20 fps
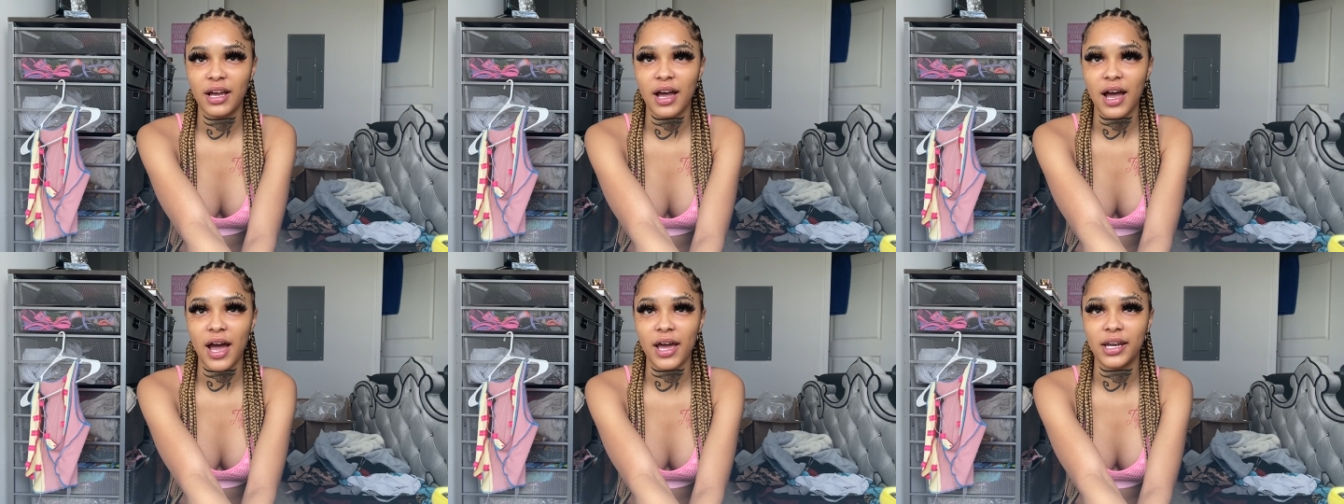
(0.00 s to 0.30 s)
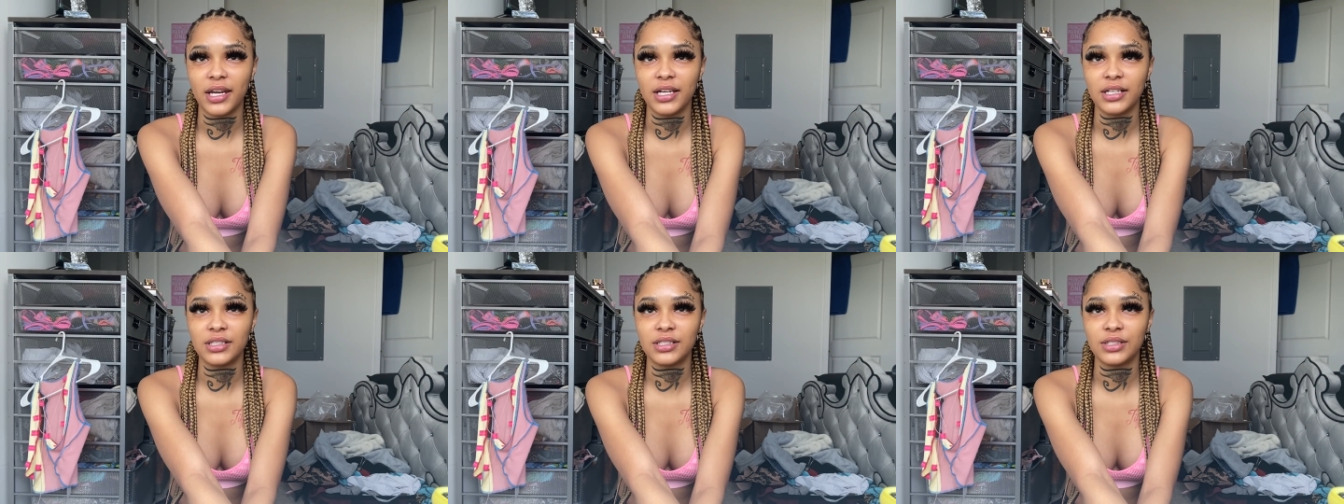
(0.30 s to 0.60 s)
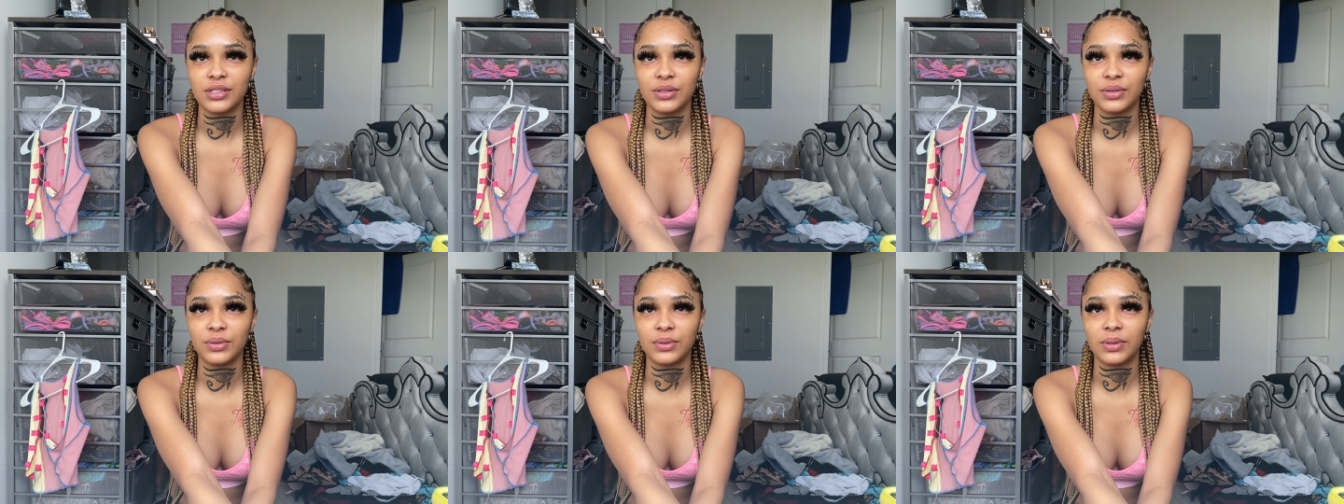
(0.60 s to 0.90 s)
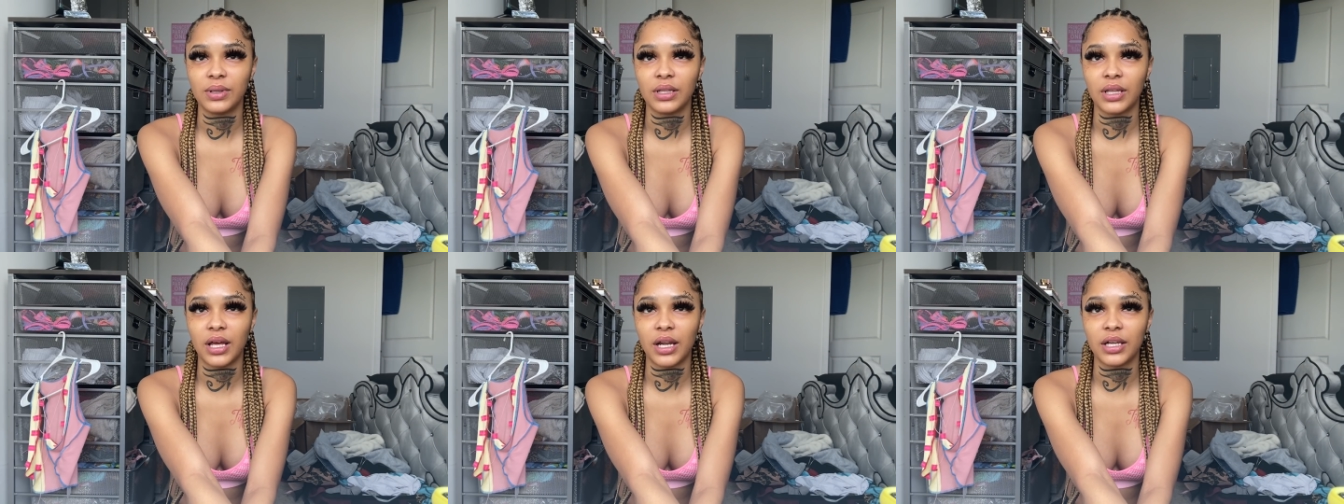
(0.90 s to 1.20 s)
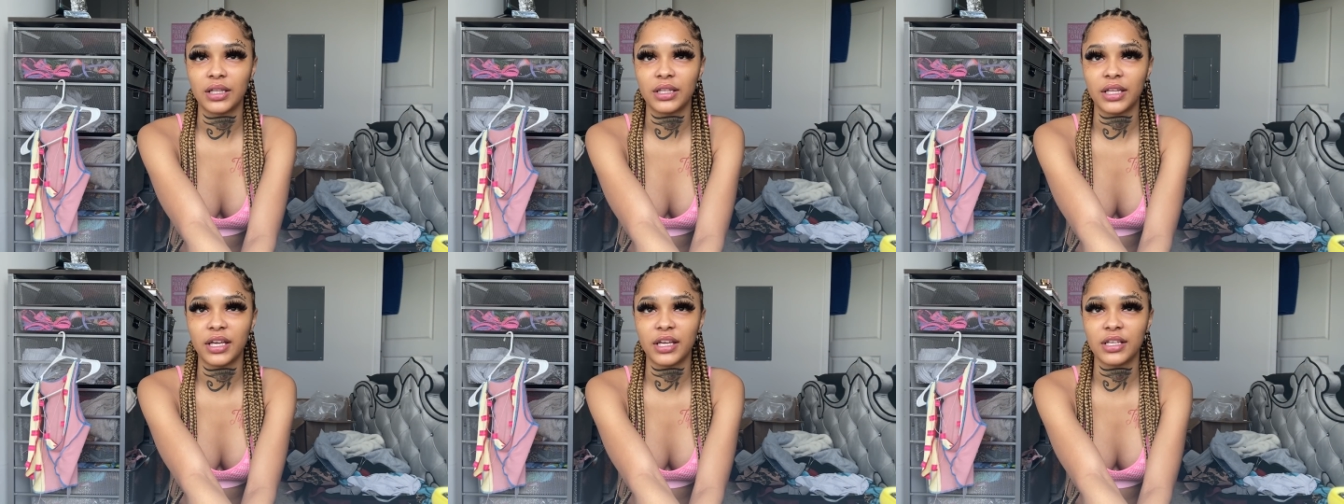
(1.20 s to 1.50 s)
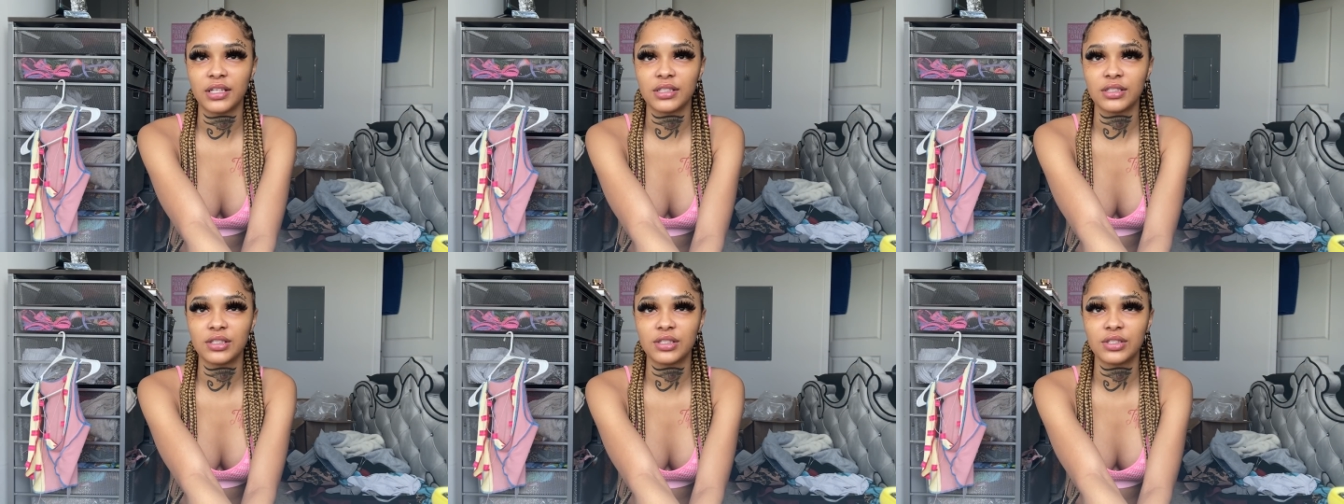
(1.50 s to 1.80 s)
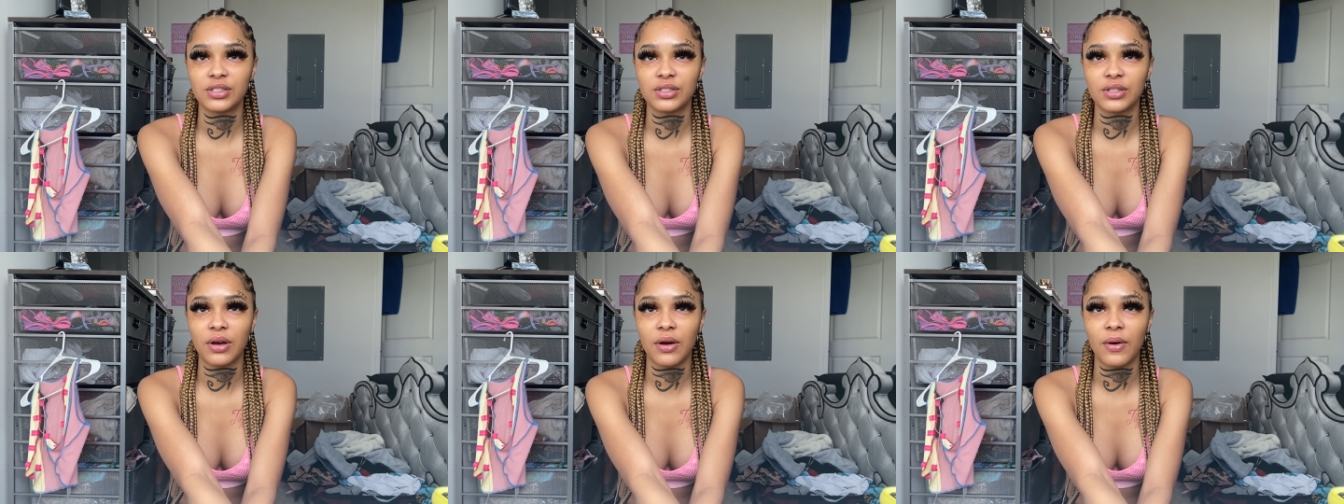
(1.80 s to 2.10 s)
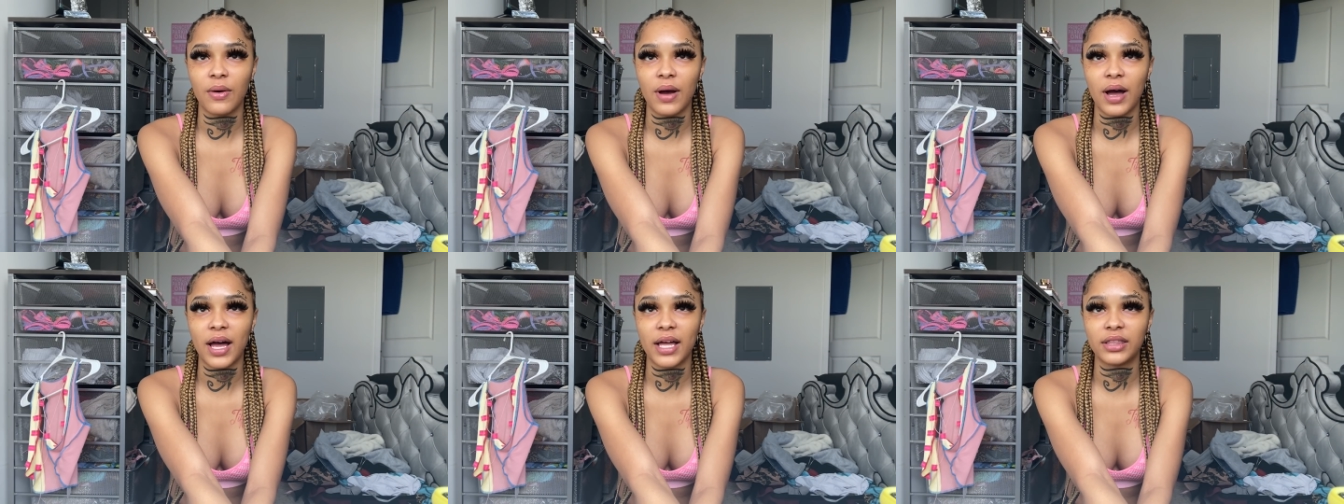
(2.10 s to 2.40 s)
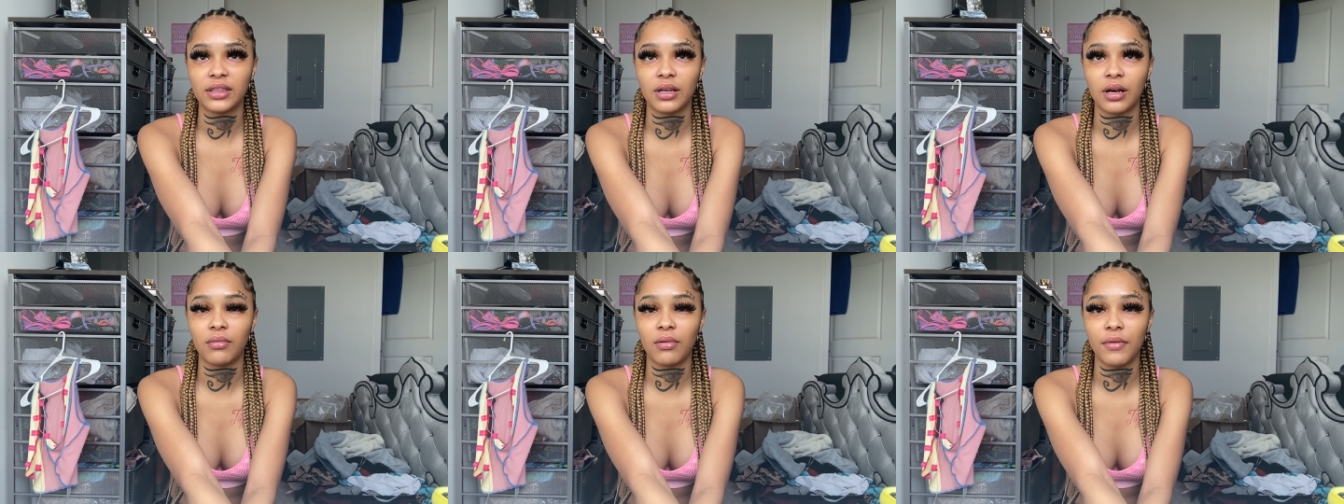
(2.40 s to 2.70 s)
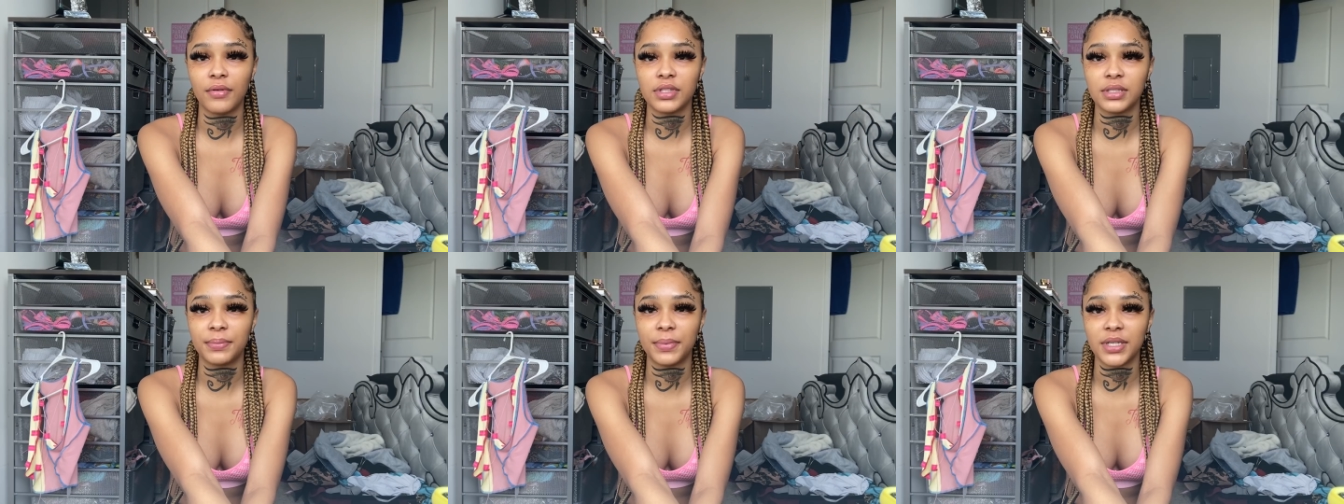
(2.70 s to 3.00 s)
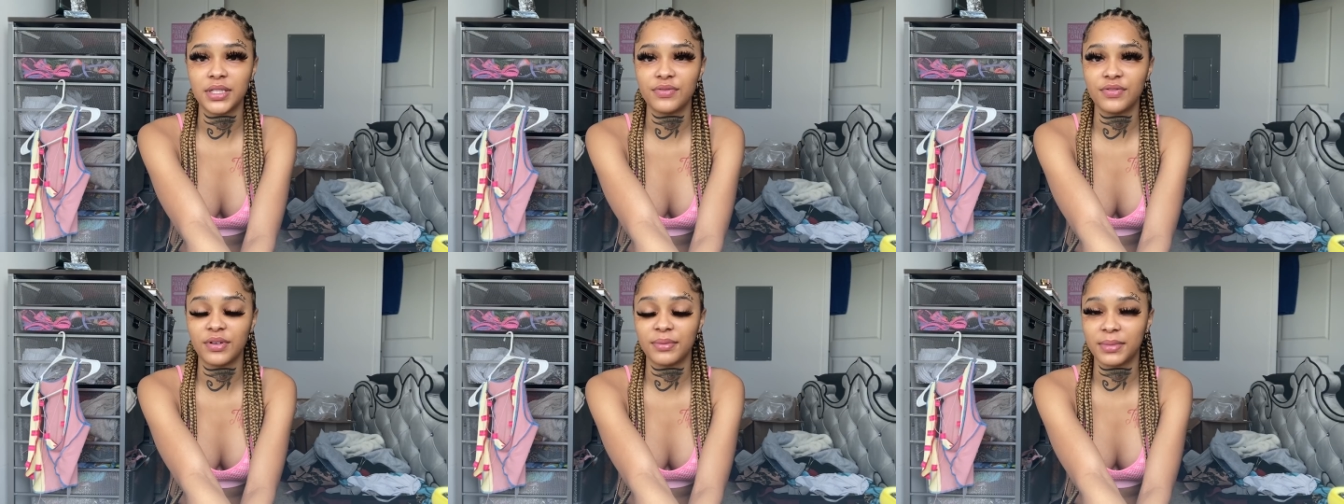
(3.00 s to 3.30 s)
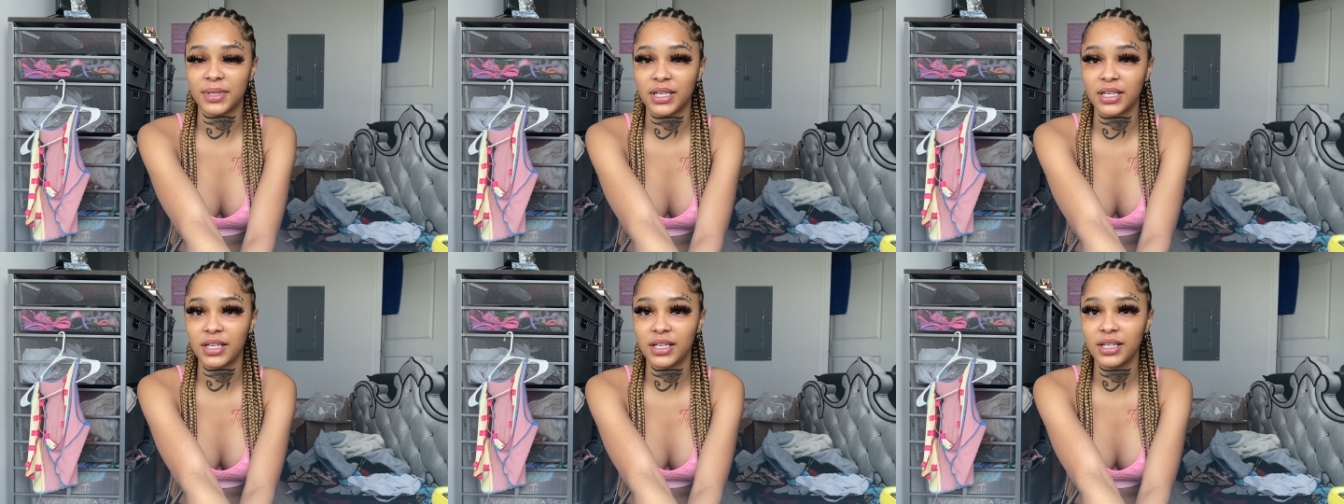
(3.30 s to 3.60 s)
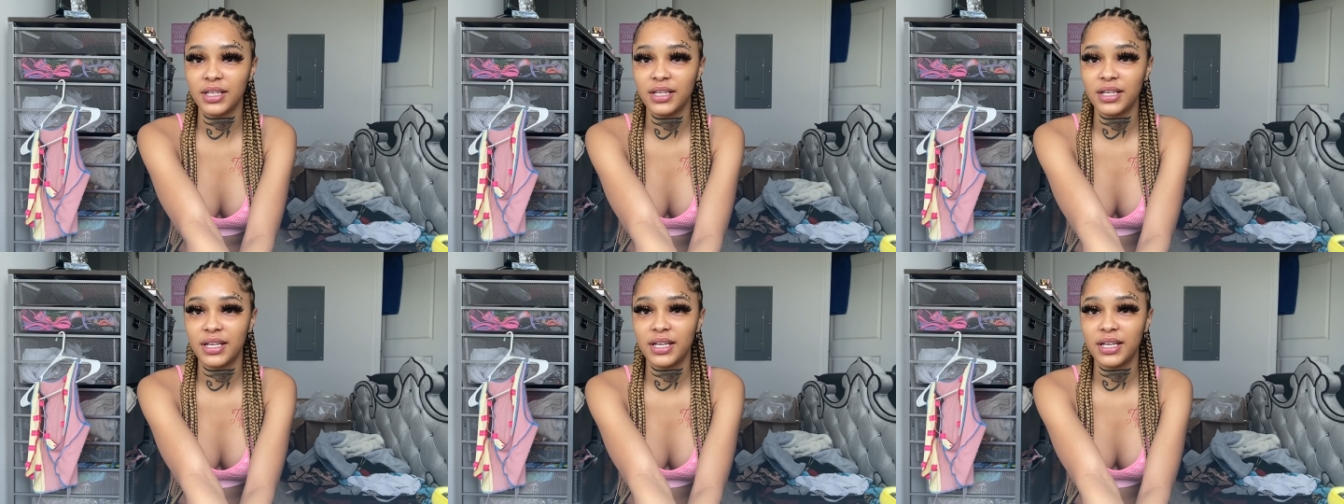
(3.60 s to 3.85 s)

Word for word: I needed to do a lot of things. So I thought what was best for me